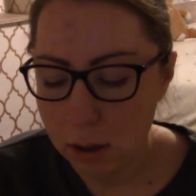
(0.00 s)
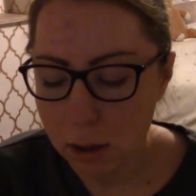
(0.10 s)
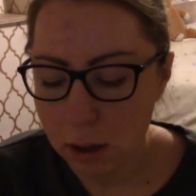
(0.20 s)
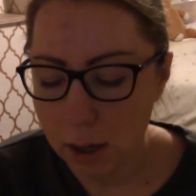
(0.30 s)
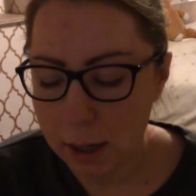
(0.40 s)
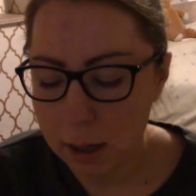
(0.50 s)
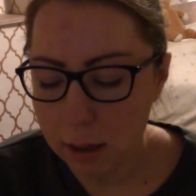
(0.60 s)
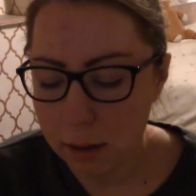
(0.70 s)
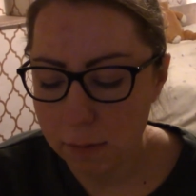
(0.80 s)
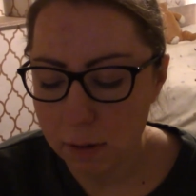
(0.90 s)
Like
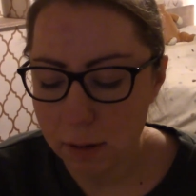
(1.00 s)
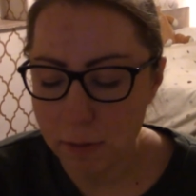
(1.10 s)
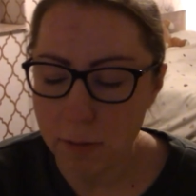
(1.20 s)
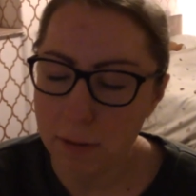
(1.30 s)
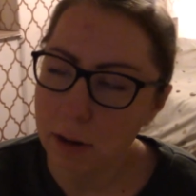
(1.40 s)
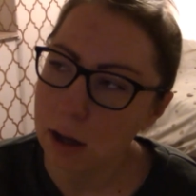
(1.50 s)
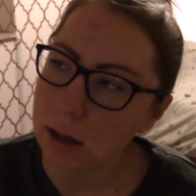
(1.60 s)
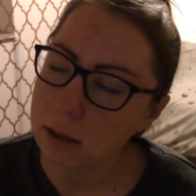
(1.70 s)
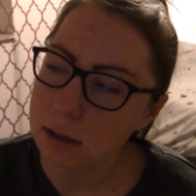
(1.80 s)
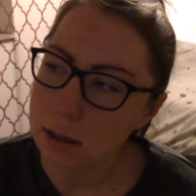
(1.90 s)
if you've ever
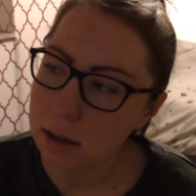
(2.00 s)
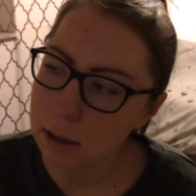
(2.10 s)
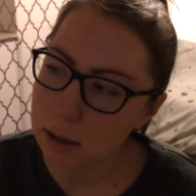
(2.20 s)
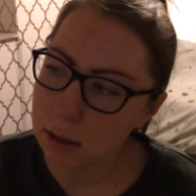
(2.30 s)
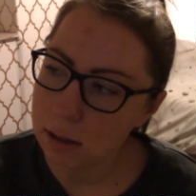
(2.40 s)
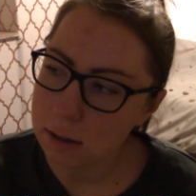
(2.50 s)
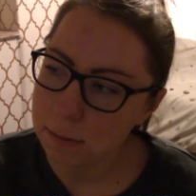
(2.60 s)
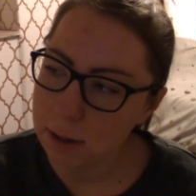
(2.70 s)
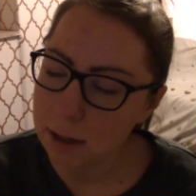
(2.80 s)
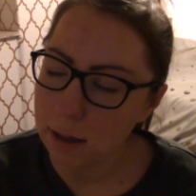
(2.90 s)
had this
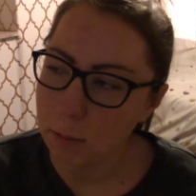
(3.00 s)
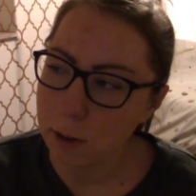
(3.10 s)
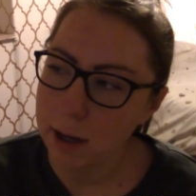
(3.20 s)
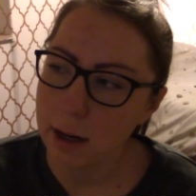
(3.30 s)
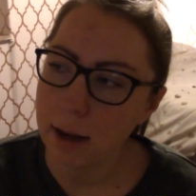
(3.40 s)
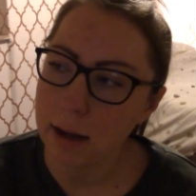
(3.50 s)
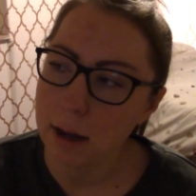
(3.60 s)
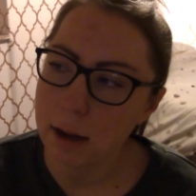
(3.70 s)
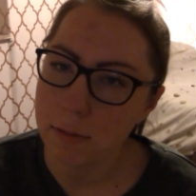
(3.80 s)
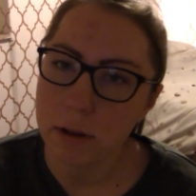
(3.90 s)
feeling where you're like,
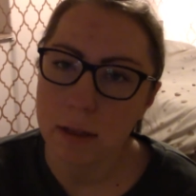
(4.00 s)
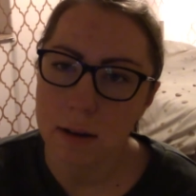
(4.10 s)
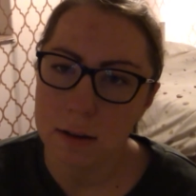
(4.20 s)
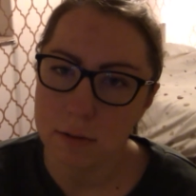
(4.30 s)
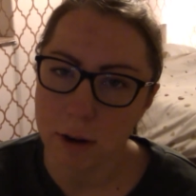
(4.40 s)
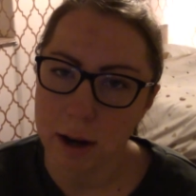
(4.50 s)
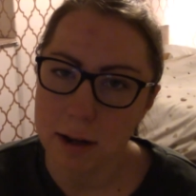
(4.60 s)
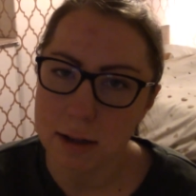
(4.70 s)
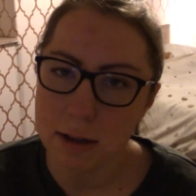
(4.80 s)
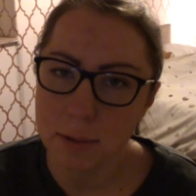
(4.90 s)
everything's right
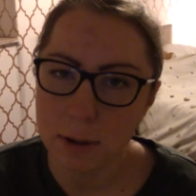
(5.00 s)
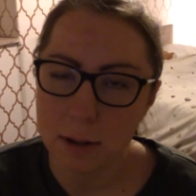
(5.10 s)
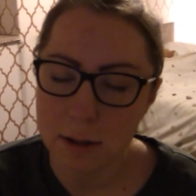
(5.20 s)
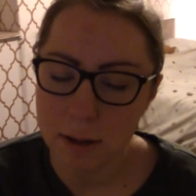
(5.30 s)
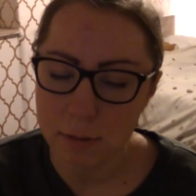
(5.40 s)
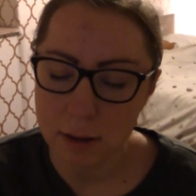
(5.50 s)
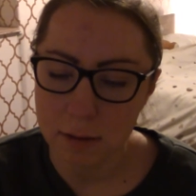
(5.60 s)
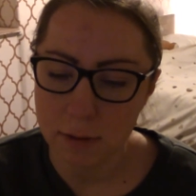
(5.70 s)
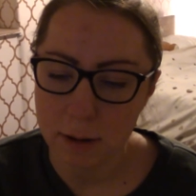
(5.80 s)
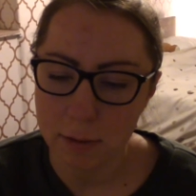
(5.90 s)
in the world and everything's
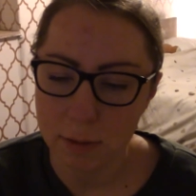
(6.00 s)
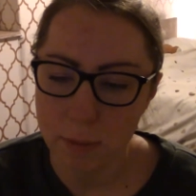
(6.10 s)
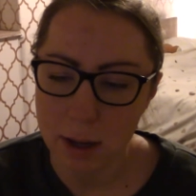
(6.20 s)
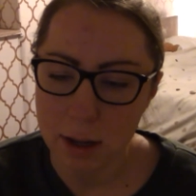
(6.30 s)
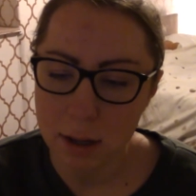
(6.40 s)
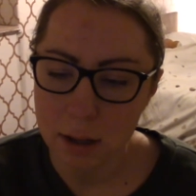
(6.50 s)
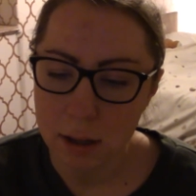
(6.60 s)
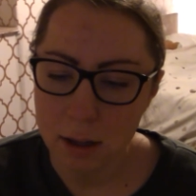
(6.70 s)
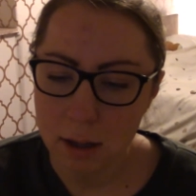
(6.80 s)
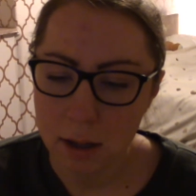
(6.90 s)
right with me,
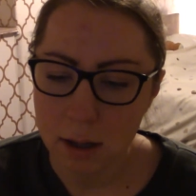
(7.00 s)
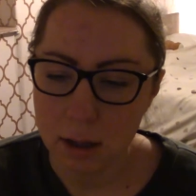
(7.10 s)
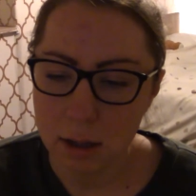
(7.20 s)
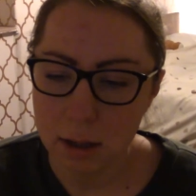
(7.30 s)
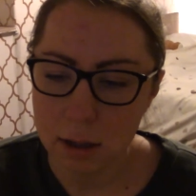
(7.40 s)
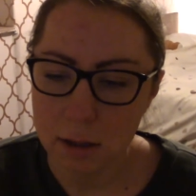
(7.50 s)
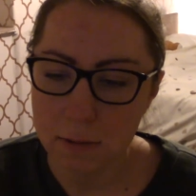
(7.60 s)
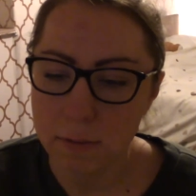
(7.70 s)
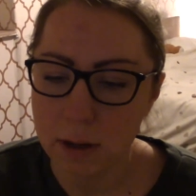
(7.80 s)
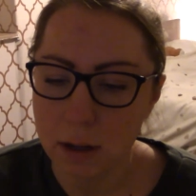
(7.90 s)
and you just
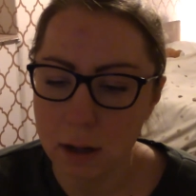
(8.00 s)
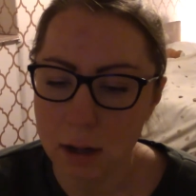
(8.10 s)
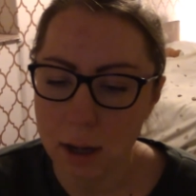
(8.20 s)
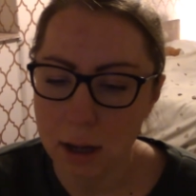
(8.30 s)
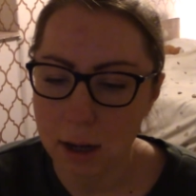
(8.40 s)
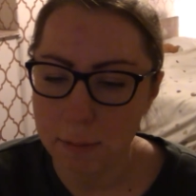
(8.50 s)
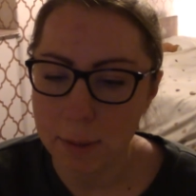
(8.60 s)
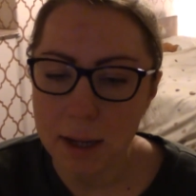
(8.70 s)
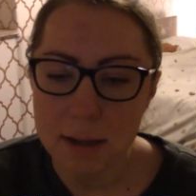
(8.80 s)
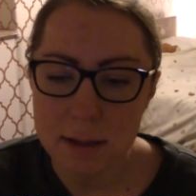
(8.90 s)
feel like at
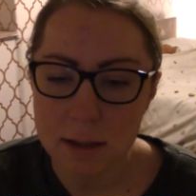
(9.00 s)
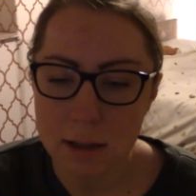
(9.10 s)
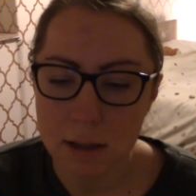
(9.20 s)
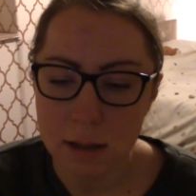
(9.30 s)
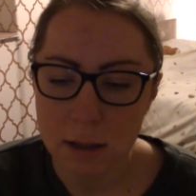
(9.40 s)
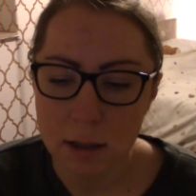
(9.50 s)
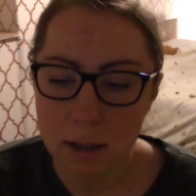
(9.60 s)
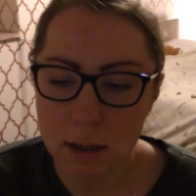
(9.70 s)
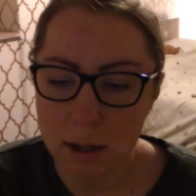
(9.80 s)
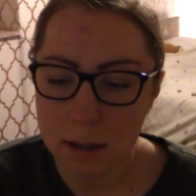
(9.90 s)
peace.
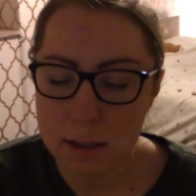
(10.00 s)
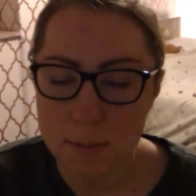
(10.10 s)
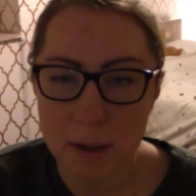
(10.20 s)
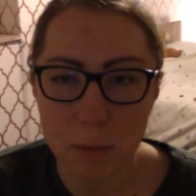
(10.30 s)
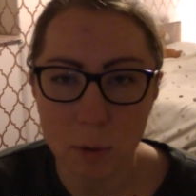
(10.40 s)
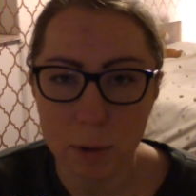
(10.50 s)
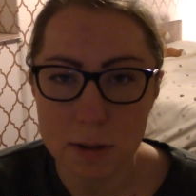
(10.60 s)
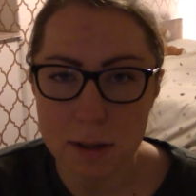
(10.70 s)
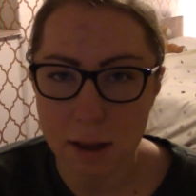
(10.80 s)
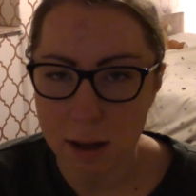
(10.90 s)
And I had split
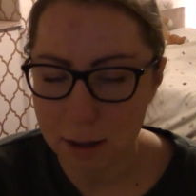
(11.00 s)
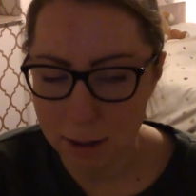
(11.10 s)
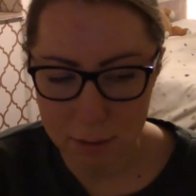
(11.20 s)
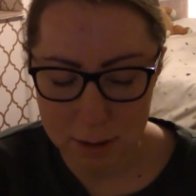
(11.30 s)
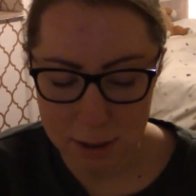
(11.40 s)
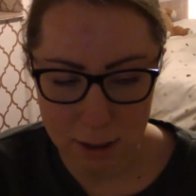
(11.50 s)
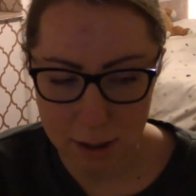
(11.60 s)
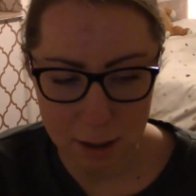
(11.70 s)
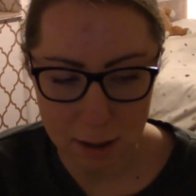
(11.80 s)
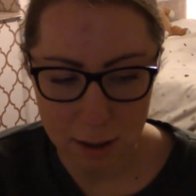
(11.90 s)
moments of that, and I was
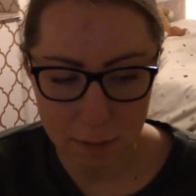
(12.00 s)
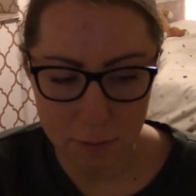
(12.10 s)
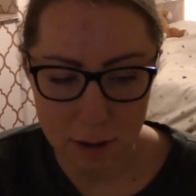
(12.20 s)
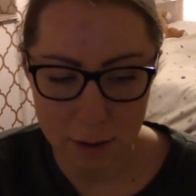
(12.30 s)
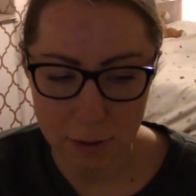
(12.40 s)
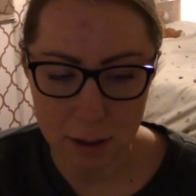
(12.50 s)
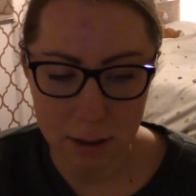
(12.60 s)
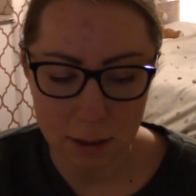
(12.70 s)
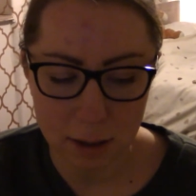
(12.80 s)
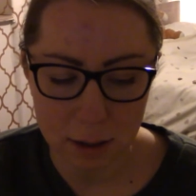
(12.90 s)
like, never
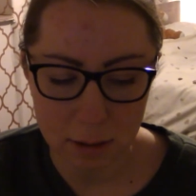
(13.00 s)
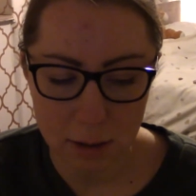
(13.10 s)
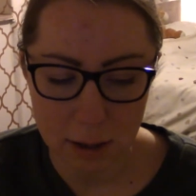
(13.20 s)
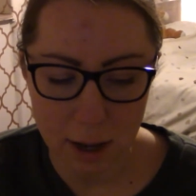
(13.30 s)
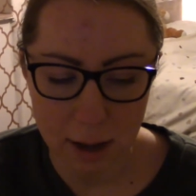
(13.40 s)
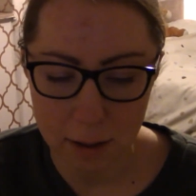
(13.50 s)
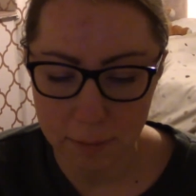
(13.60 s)
had that in a year.